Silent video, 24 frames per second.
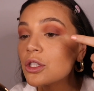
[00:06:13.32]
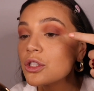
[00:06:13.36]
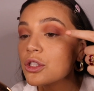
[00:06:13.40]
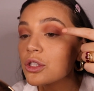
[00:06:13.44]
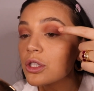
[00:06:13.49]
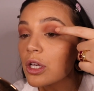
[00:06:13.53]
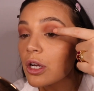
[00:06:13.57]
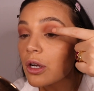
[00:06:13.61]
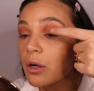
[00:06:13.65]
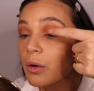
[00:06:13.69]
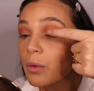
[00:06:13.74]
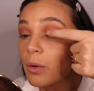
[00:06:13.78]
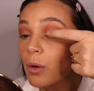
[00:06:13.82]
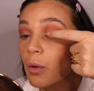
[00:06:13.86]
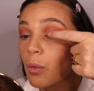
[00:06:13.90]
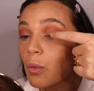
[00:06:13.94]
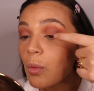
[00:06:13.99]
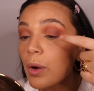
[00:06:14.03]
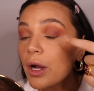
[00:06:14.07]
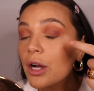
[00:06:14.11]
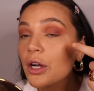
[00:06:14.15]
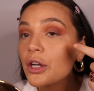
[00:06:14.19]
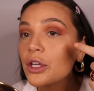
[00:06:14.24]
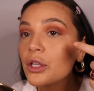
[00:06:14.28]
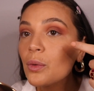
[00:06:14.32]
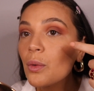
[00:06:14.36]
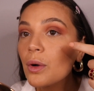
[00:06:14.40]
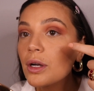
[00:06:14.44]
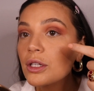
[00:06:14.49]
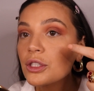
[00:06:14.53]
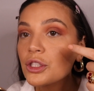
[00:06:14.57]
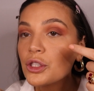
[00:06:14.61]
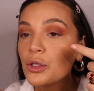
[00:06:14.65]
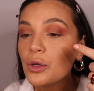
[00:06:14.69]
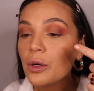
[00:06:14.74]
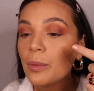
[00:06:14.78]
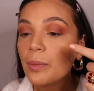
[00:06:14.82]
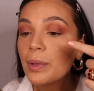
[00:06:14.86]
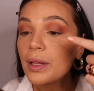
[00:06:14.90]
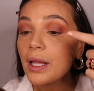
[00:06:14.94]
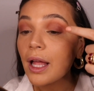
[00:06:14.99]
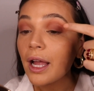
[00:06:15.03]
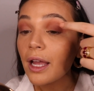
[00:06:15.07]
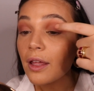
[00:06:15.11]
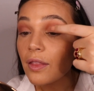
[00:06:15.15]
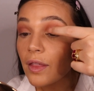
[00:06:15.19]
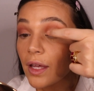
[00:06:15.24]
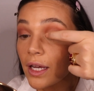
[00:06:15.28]
So where you want to
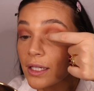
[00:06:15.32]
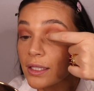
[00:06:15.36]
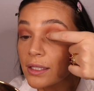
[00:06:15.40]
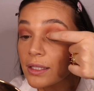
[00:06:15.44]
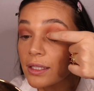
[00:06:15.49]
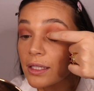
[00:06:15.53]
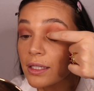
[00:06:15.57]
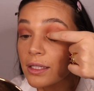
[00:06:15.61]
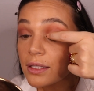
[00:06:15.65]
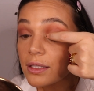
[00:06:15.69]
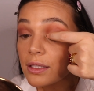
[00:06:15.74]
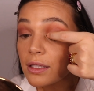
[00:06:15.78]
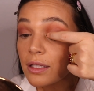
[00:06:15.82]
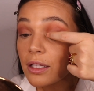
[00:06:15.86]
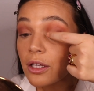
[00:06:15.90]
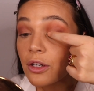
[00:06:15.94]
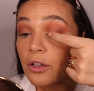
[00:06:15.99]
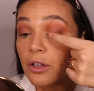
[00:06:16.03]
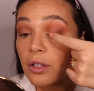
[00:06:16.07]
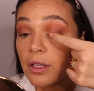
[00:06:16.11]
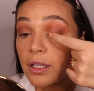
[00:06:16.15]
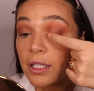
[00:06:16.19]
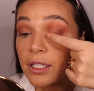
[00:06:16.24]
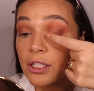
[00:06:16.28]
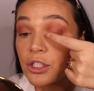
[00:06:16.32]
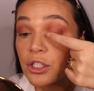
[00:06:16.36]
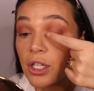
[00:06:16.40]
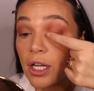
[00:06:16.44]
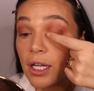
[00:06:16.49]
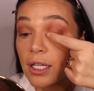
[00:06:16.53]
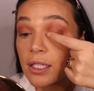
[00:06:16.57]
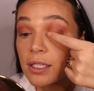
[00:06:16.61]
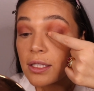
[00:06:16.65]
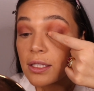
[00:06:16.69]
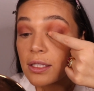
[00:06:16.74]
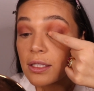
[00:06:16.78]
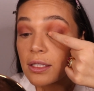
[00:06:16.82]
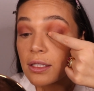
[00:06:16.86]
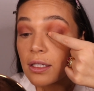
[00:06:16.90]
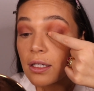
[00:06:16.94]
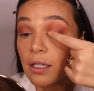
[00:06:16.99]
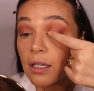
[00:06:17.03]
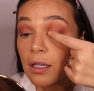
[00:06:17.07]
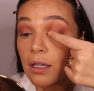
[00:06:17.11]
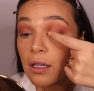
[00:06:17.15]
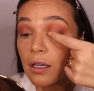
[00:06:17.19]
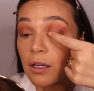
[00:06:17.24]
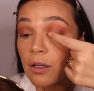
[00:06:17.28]
apply this is literally just
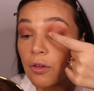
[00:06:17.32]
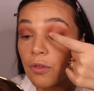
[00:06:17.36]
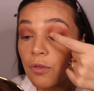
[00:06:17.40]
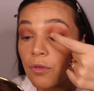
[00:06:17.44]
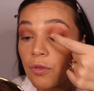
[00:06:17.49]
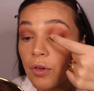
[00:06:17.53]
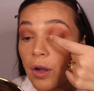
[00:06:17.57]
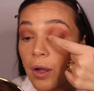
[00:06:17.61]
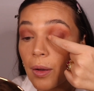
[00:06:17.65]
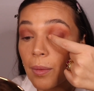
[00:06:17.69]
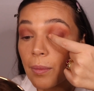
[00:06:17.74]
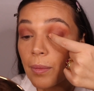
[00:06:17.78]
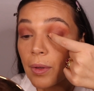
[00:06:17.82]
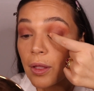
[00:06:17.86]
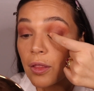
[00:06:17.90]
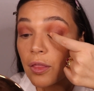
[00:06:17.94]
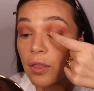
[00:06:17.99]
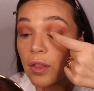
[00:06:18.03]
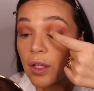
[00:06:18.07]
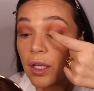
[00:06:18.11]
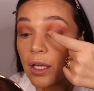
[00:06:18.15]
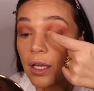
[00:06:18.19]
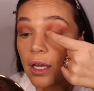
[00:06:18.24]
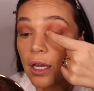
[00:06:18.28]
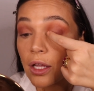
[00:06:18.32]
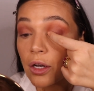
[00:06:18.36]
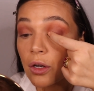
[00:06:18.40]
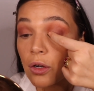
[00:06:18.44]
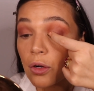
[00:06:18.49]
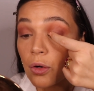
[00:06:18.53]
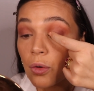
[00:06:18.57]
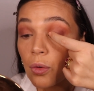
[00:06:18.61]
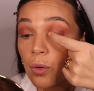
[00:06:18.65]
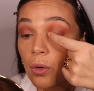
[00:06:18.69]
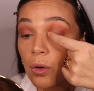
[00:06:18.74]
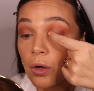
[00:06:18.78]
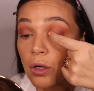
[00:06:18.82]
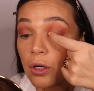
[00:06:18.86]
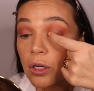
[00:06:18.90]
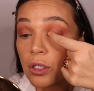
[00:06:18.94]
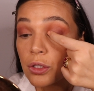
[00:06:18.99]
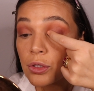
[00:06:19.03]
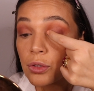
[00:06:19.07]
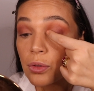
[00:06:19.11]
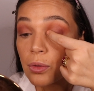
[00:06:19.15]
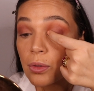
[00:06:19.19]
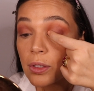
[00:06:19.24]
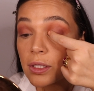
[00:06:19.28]
from the inner corner
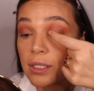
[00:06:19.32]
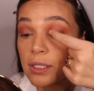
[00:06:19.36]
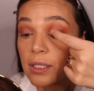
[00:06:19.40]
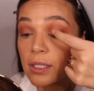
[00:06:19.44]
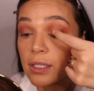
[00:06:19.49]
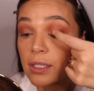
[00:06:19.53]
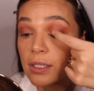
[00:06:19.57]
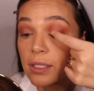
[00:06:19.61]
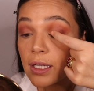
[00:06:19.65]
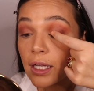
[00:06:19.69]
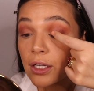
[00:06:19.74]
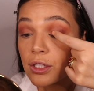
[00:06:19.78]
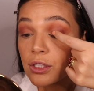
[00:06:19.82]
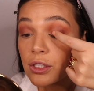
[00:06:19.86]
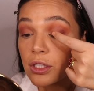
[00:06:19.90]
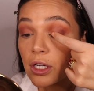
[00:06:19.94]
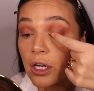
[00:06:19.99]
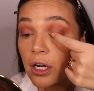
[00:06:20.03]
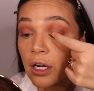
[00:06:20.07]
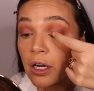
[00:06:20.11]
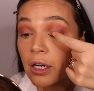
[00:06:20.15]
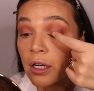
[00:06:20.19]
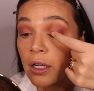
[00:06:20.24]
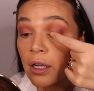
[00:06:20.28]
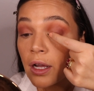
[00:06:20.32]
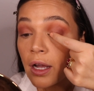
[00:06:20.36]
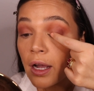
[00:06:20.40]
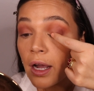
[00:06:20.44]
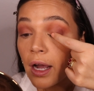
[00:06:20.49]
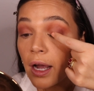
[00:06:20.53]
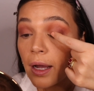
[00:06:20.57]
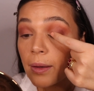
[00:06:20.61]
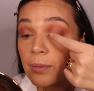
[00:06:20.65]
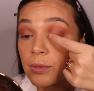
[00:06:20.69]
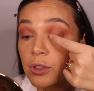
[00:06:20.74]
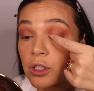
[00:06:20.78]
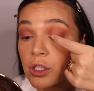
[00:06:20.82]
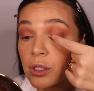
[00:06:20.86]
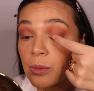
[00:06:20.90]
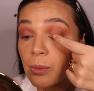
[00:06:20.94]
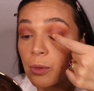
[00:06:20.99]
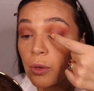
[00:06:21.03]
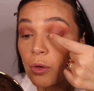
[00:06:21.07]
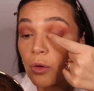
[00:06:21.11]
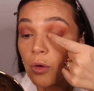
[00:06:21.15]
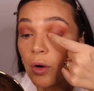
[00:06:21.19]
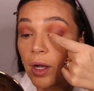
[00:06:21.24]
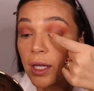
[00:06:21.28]
towards the center. I'm just
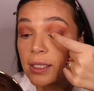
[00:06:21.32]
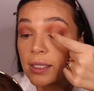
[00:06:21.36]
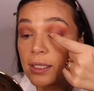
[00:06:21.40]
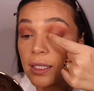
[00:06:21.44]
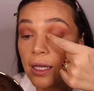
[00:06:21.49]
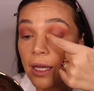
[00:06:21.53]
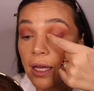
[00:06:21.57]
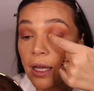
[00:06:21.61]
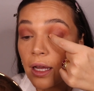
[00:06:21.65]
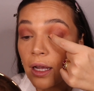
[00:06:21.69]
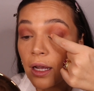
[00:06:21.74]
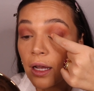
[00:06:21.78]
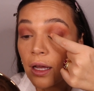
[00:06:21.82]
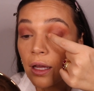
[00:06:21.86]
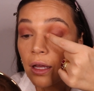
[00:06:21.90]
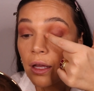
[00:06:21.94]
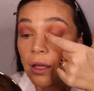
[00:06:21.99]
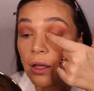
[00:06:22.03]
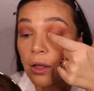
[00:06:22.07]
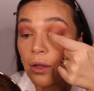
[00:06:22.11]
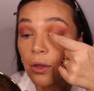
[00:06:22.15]
pressing